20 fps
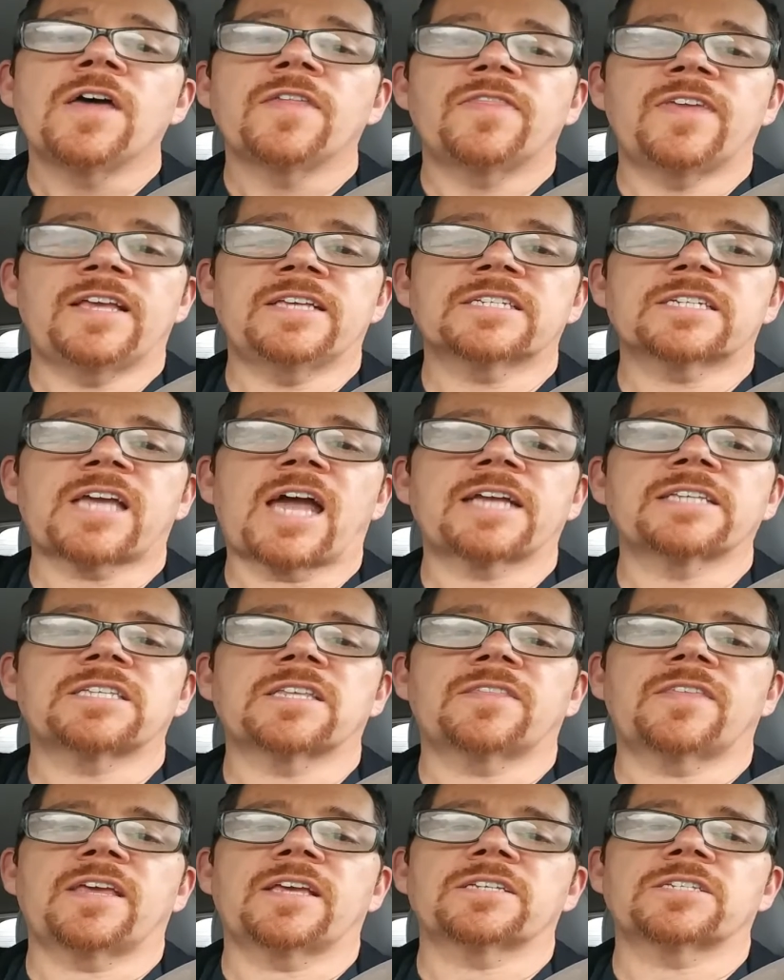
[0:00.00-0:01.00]
These kinds
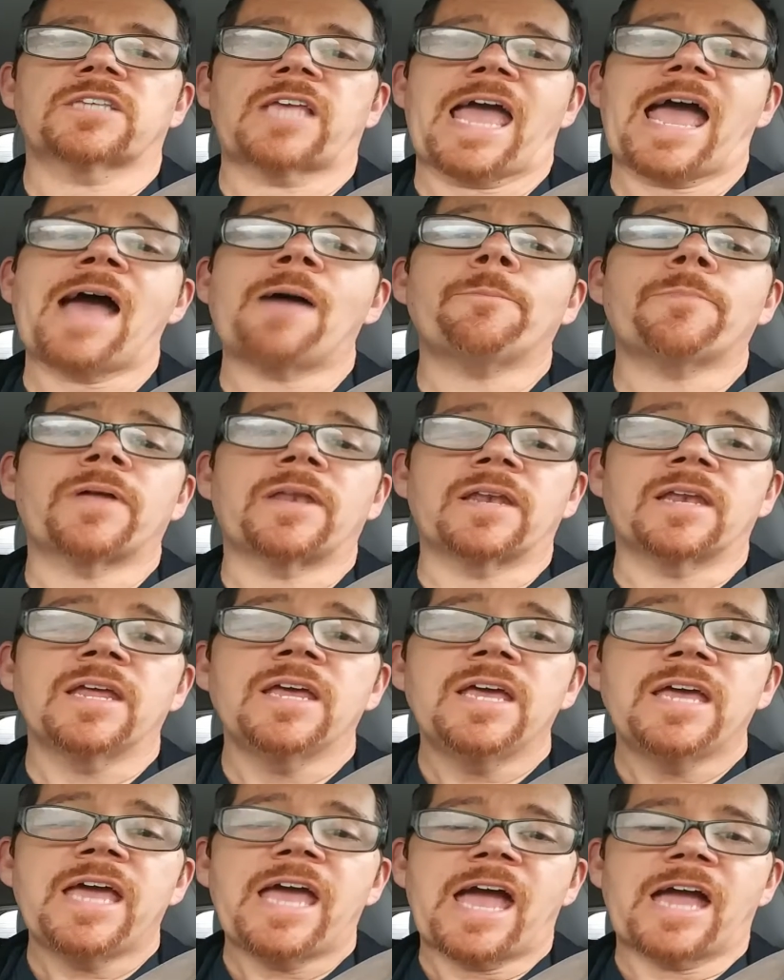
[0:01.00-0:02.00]
of things happen,
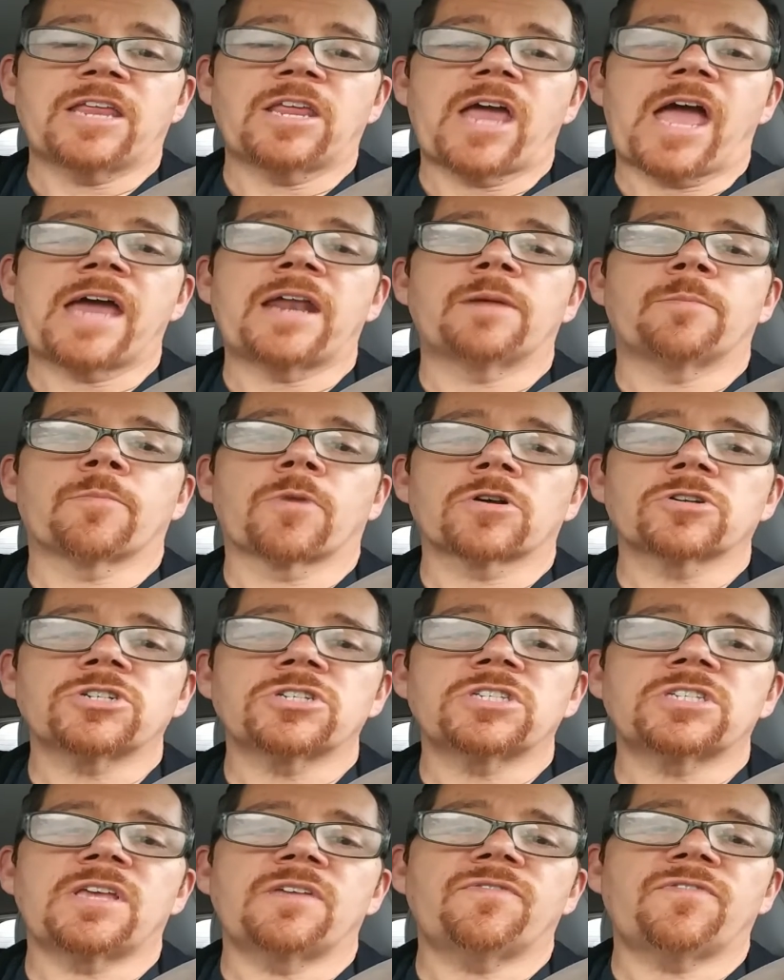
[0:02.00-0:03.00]
and an
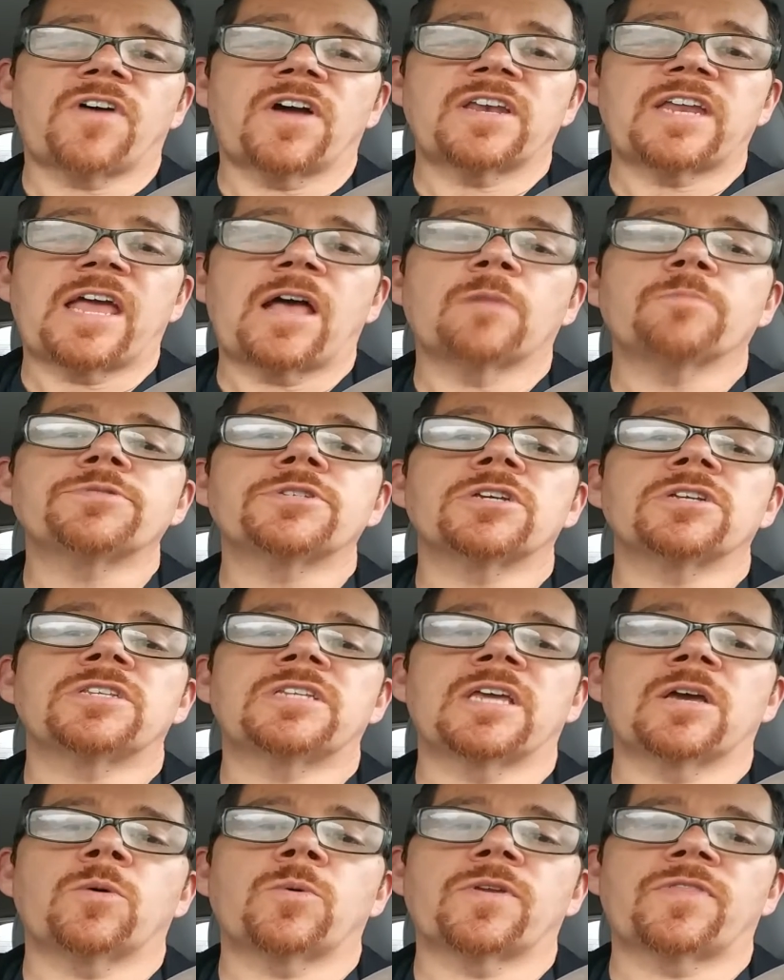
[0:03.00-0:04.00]
emergency fund helps you
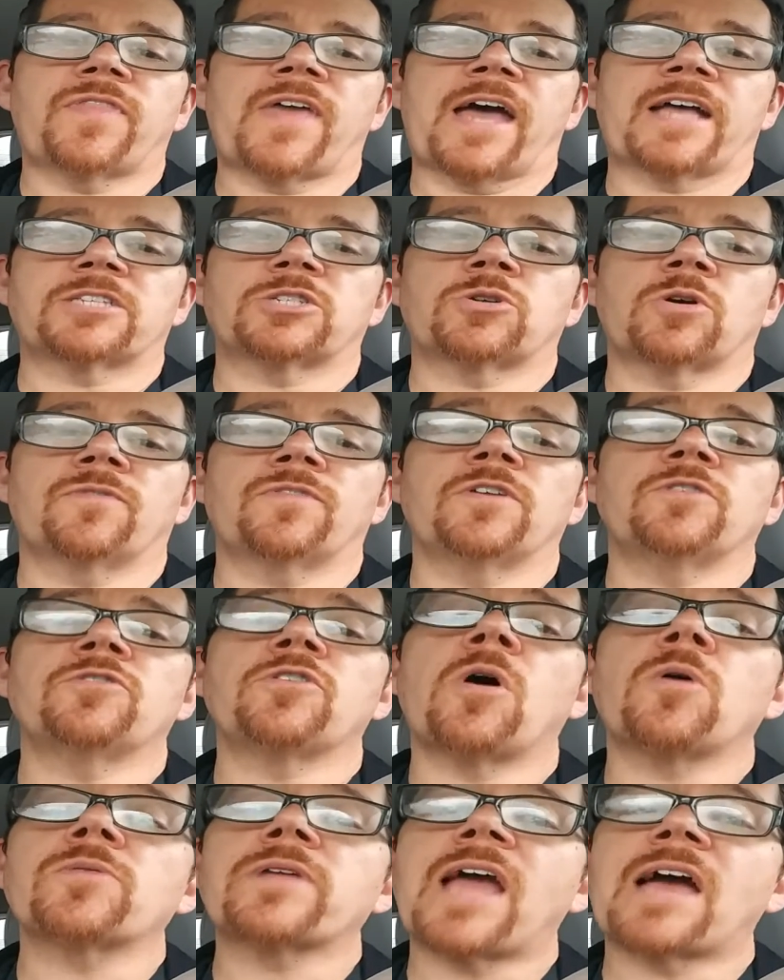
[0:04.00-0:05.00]
deal with that. So if you
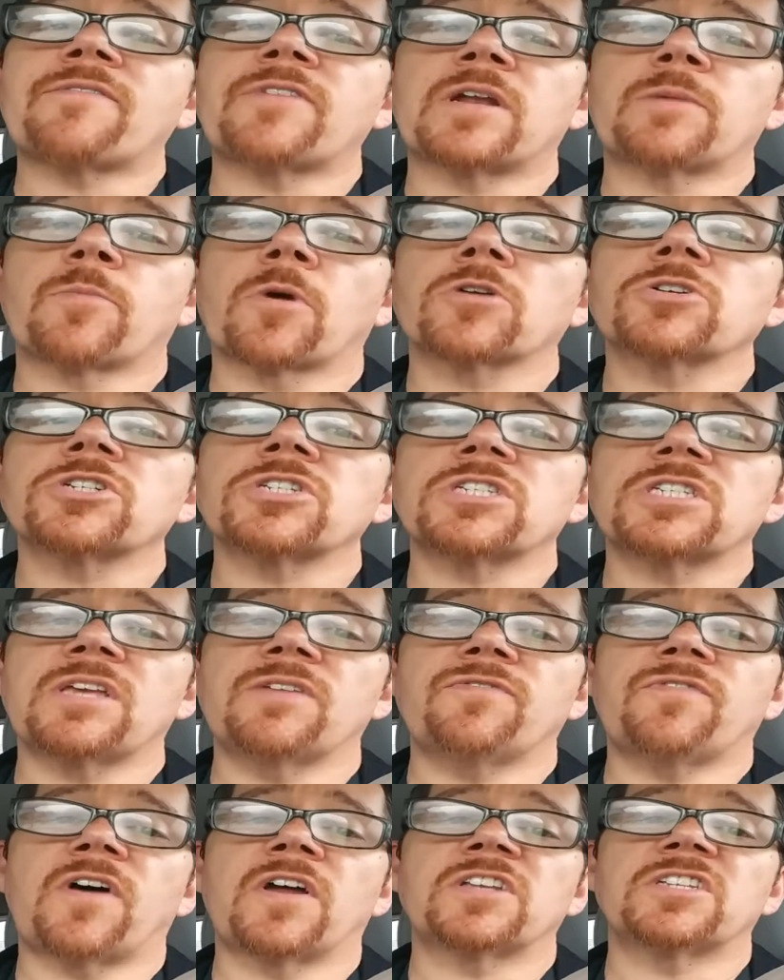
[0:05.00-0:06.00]
don't have an emergency
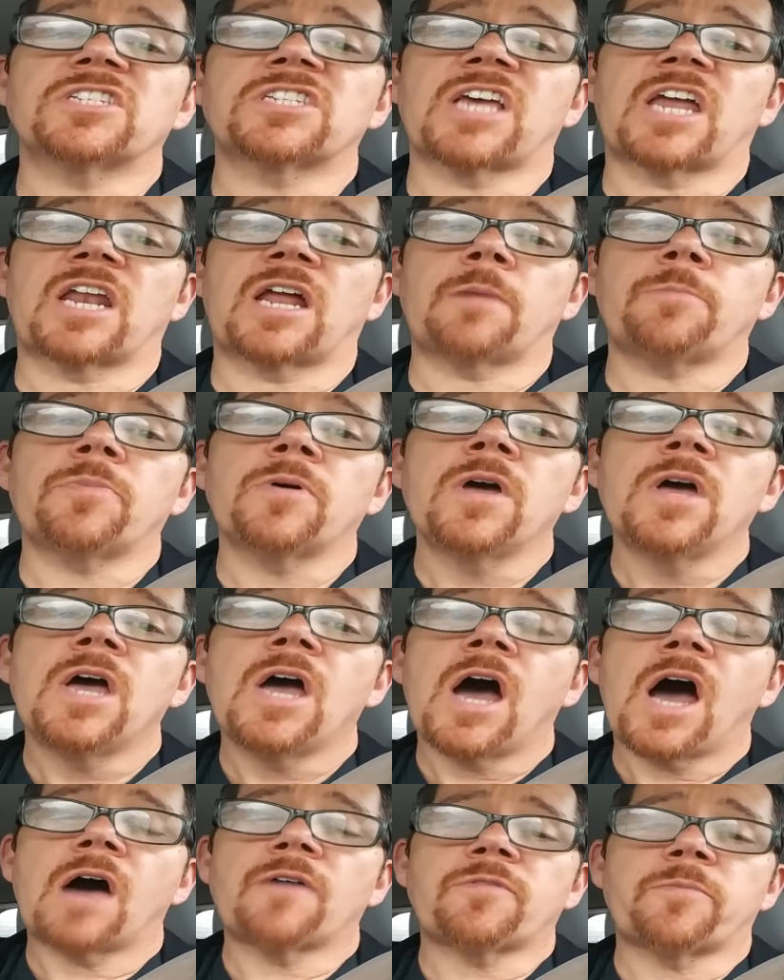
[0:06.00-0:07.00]
fund set up
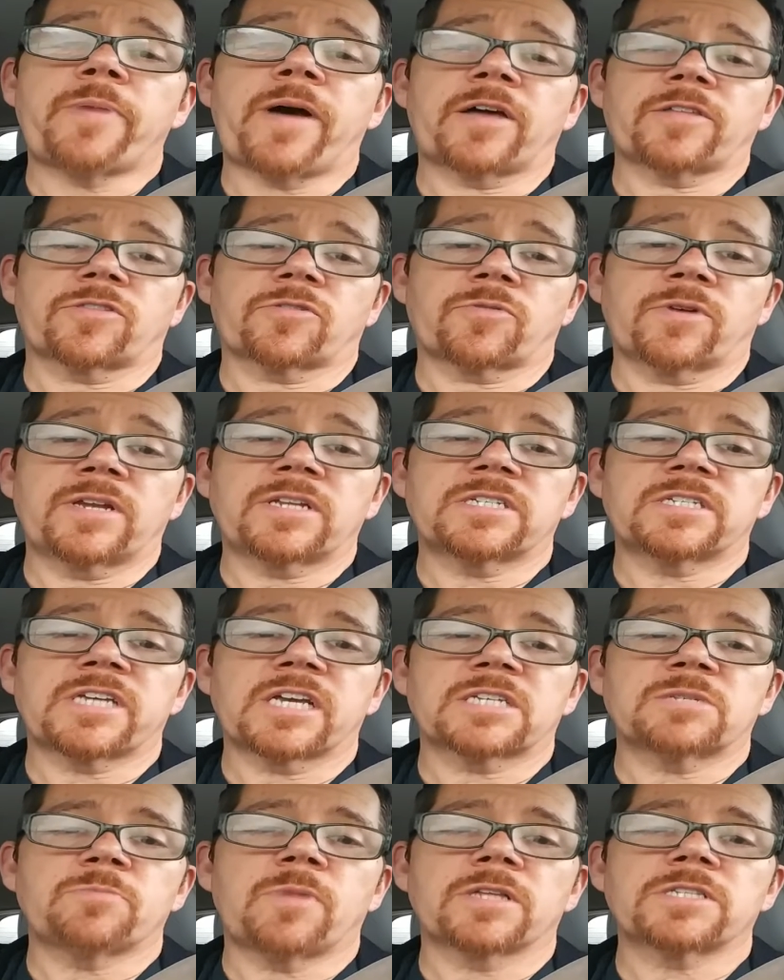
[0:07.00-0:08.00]
of about three to
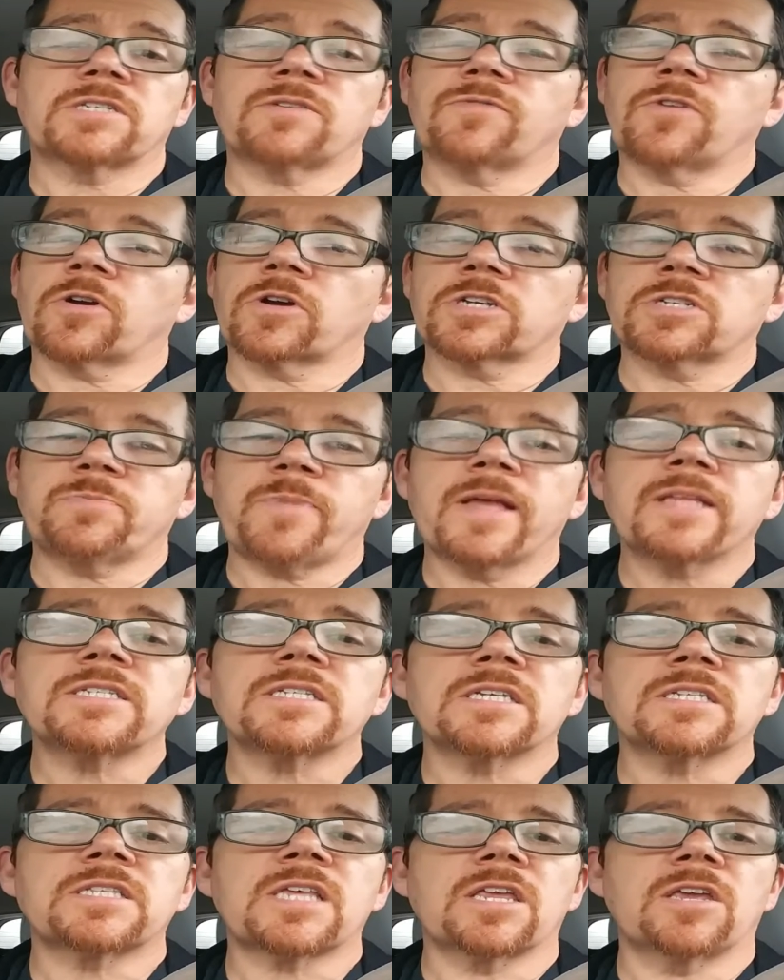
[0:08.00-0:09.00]
six months of your
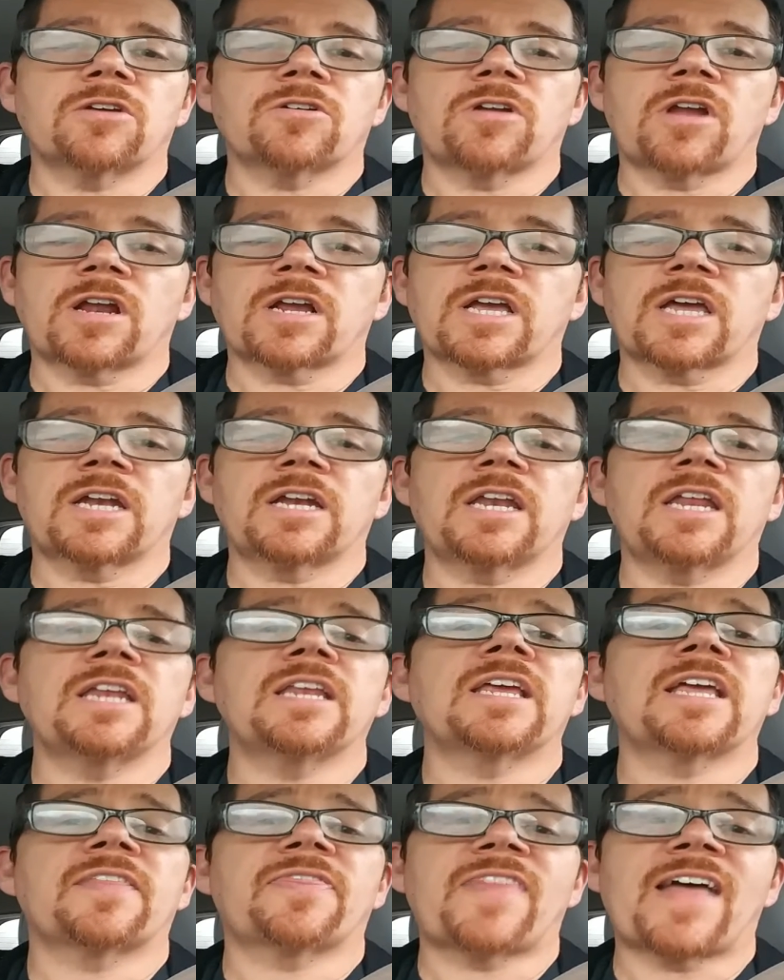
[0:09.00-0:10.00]
expenses, then you're going to need to
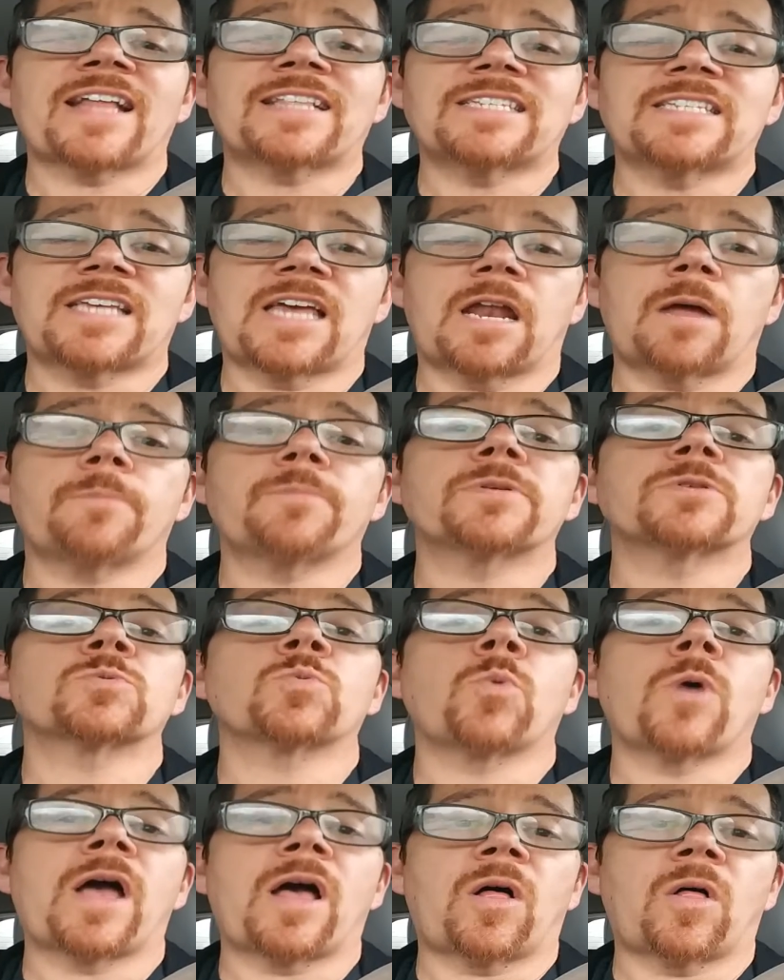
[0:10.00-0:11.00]
get that set up as
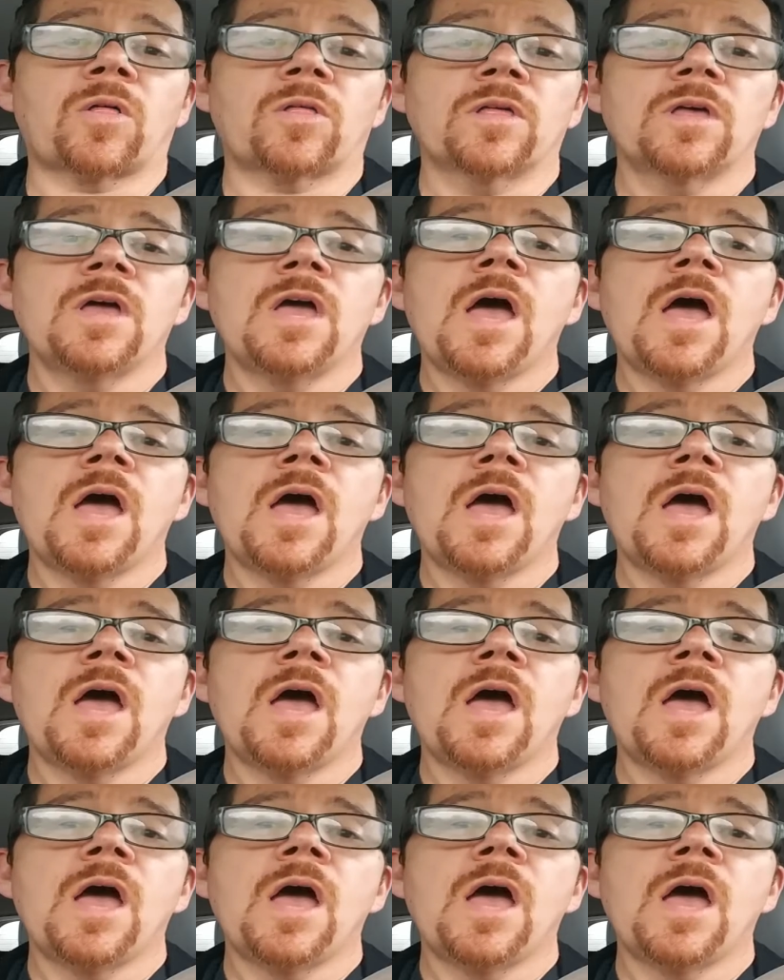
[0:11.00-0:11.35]
well.